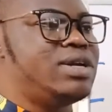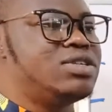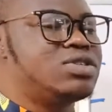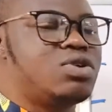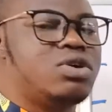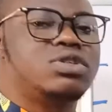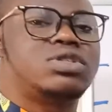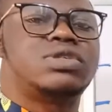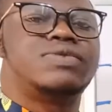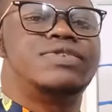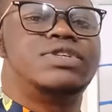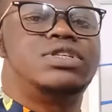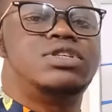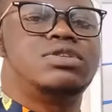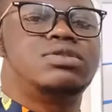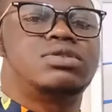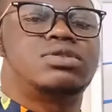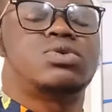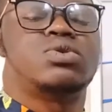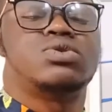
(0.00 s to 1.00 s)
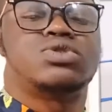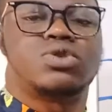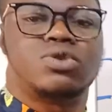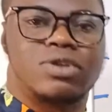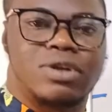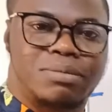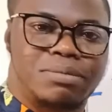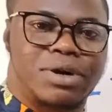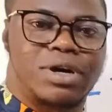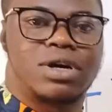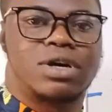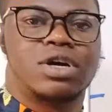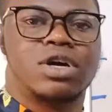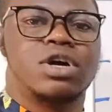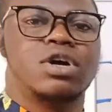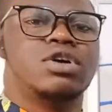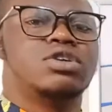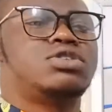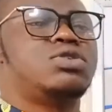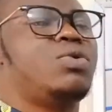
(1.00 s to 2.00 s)
it's going to reduce the total number.
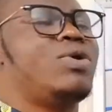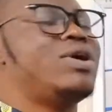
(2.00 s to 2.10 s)
So